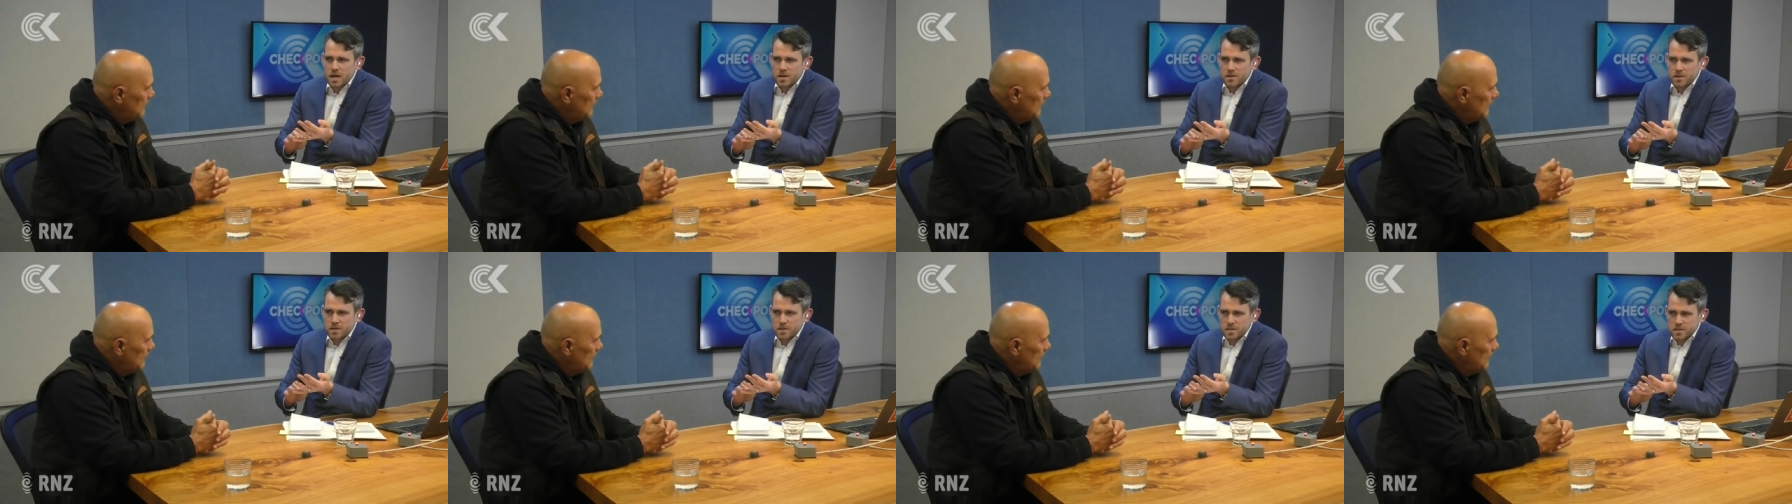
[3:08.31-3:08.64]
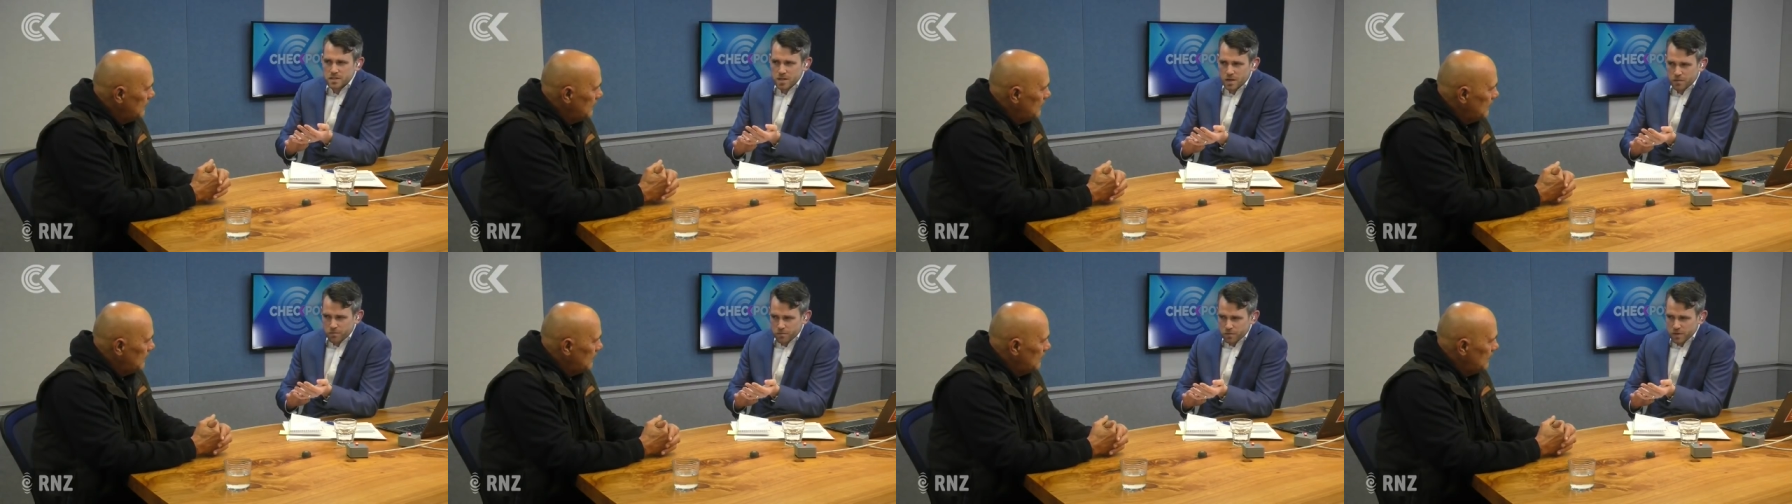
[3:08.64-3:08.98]
that is
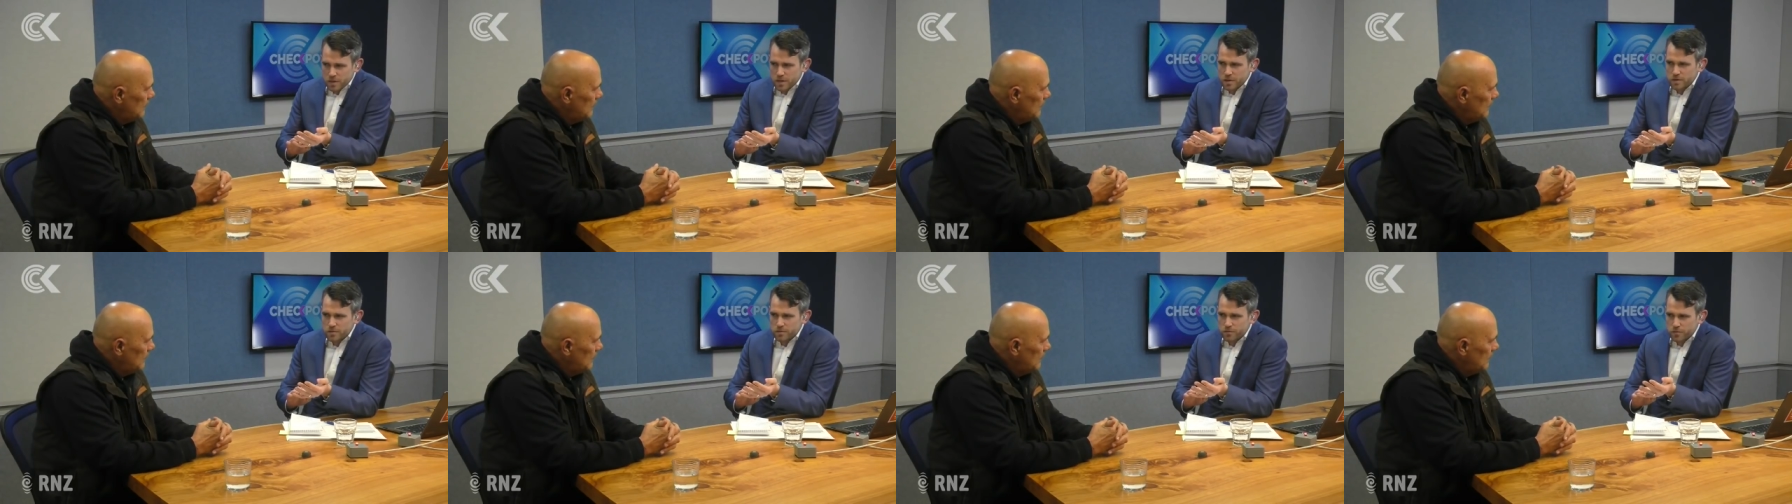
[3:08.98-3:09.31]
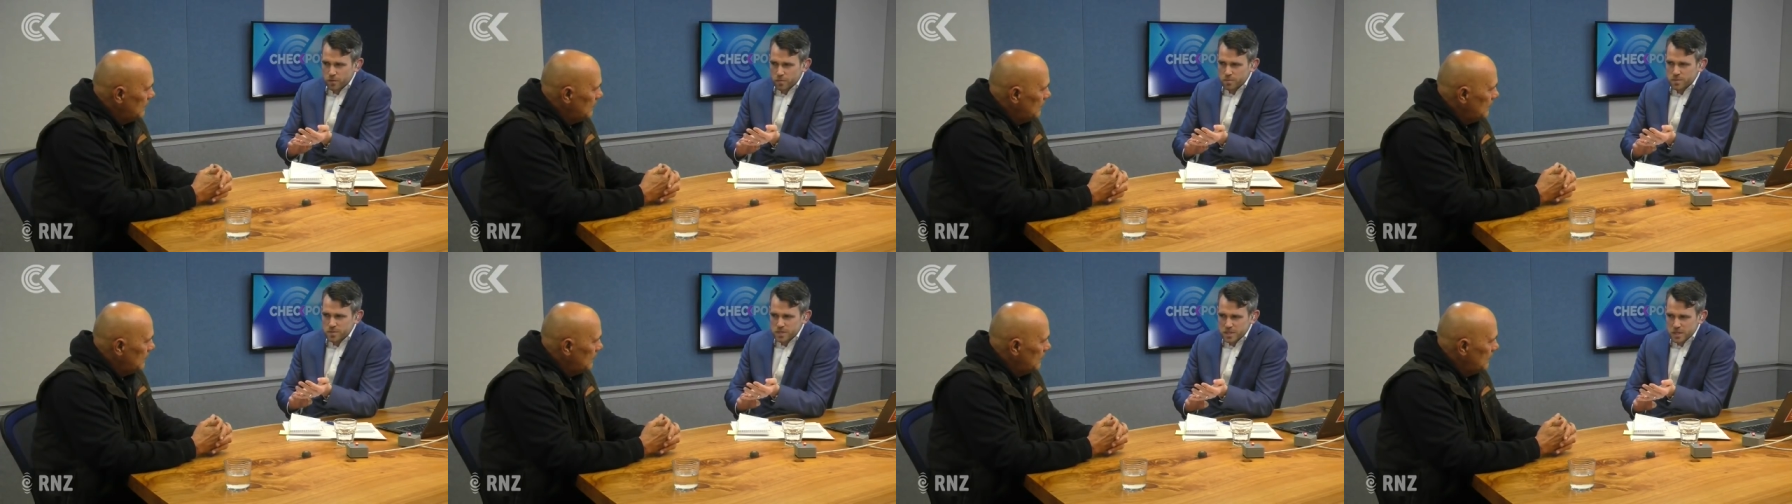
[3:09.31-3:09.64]
suffering
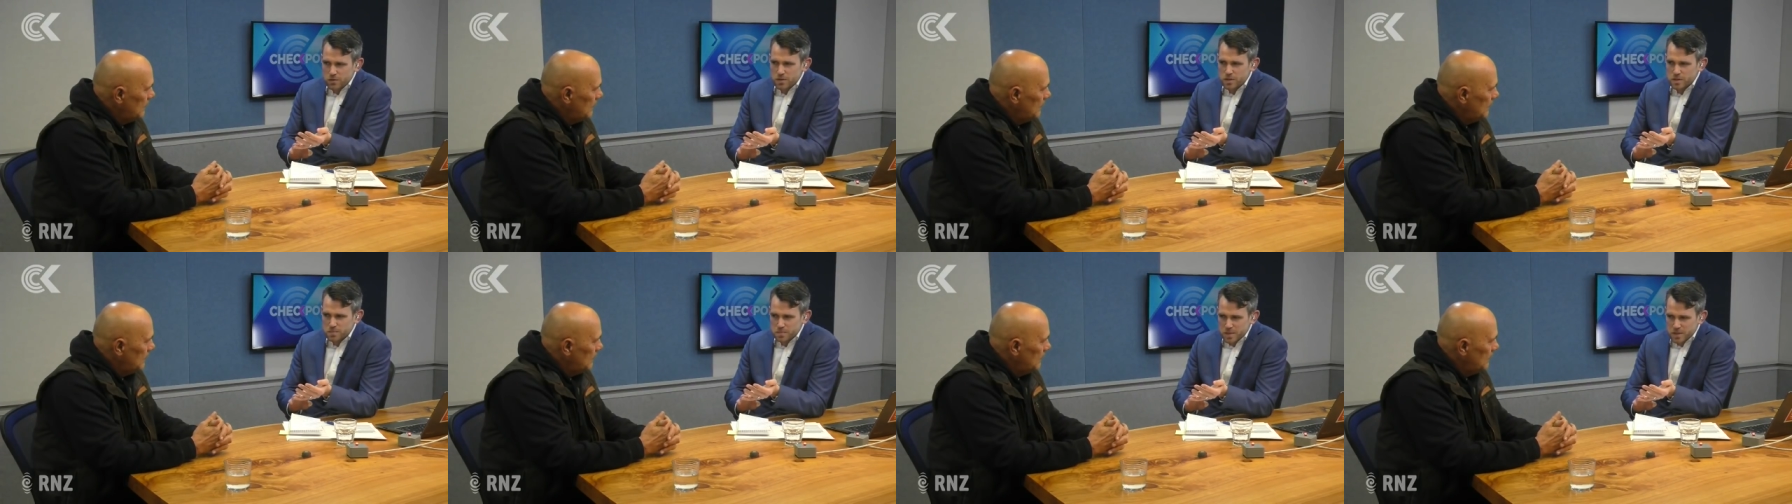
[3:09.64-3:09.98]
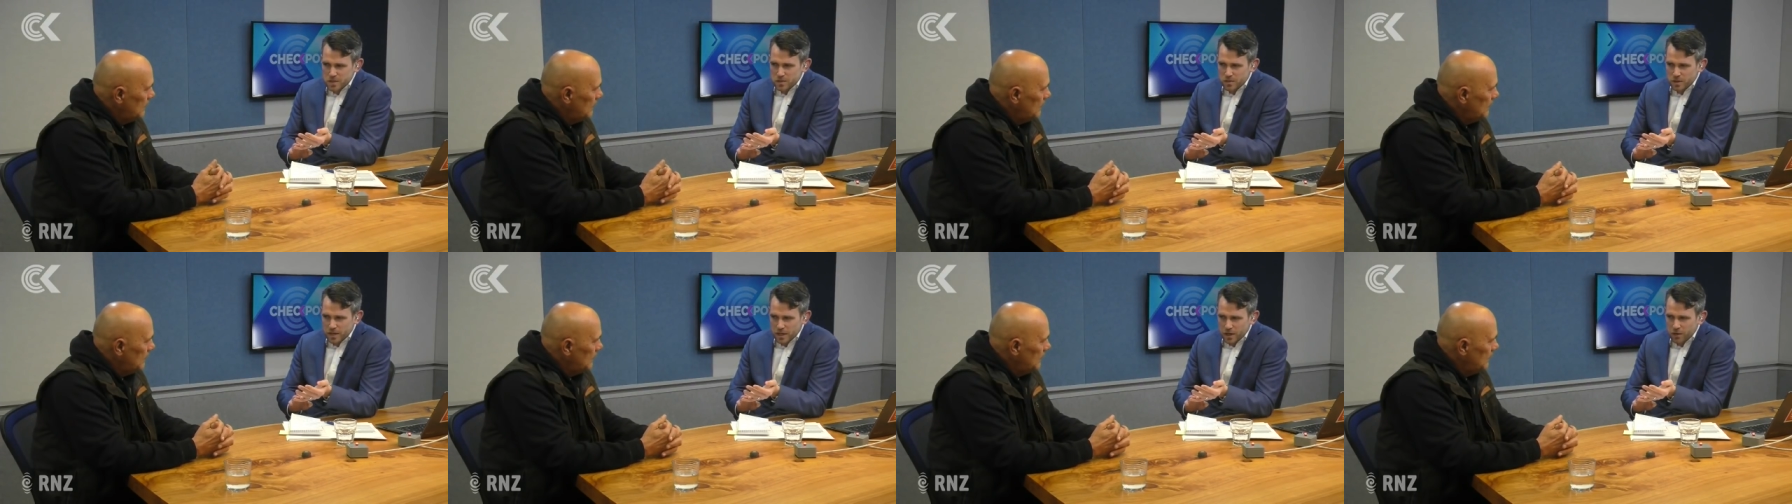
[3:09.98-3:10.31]
from serious
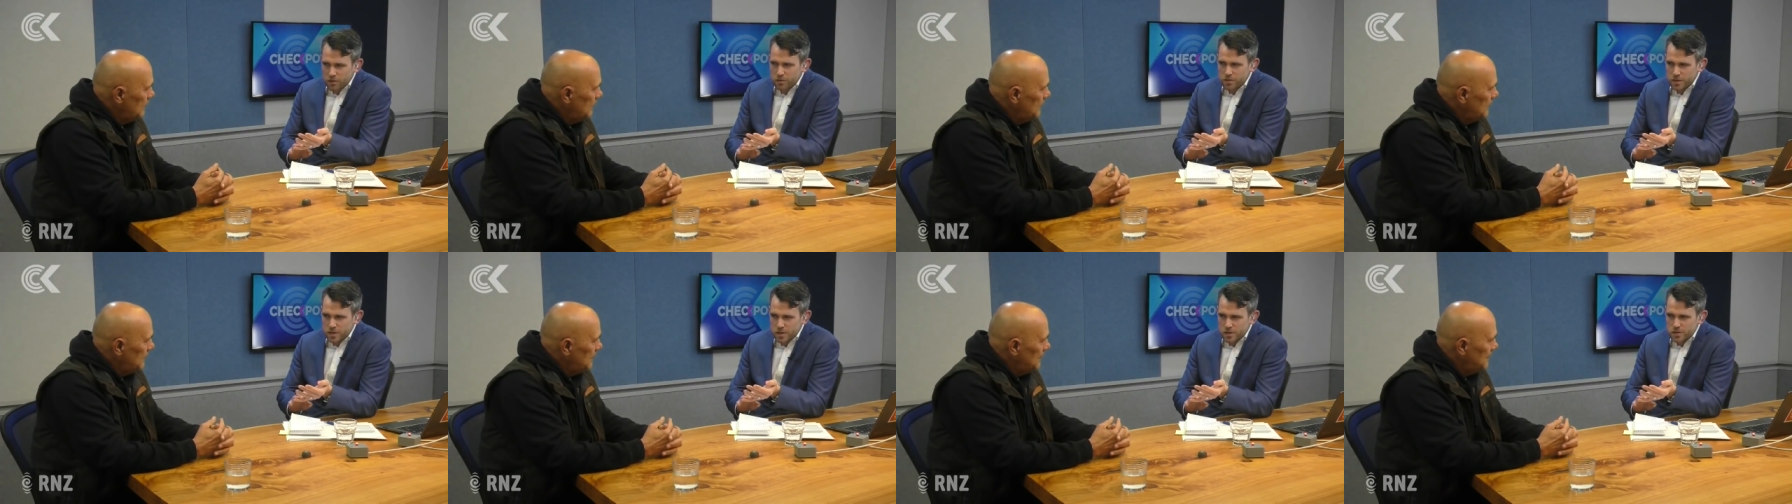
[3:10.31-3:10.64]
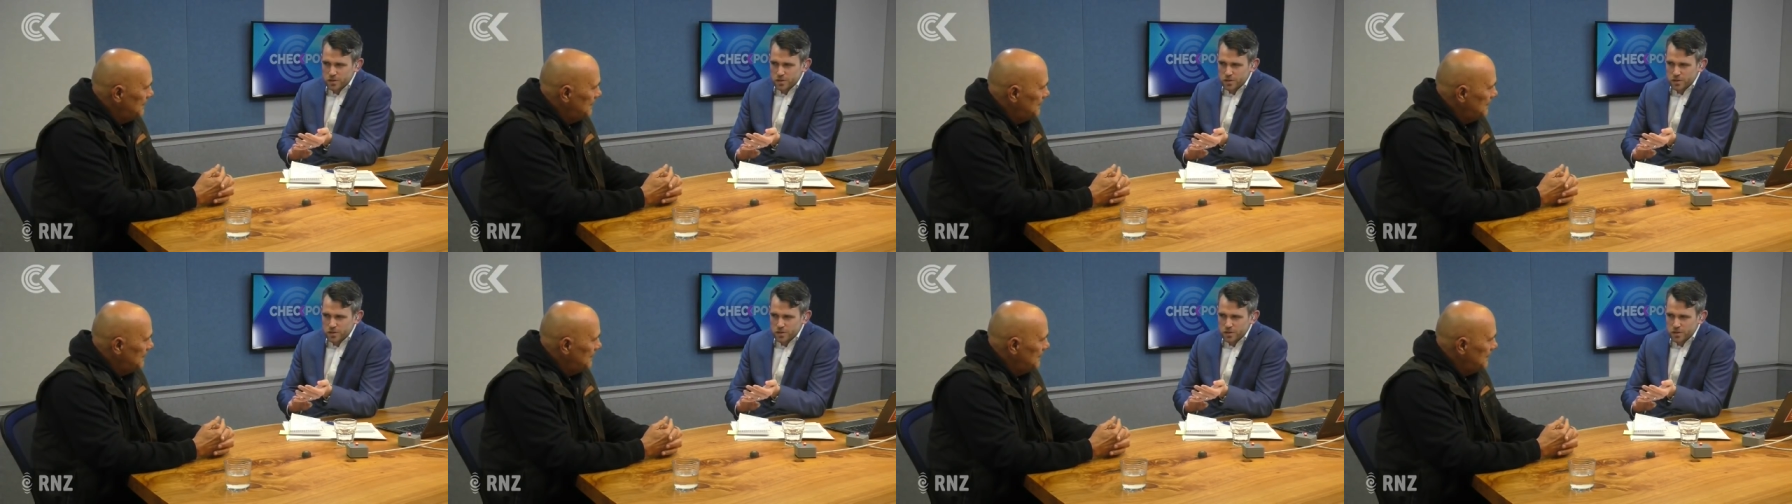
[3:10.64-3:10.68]
mental health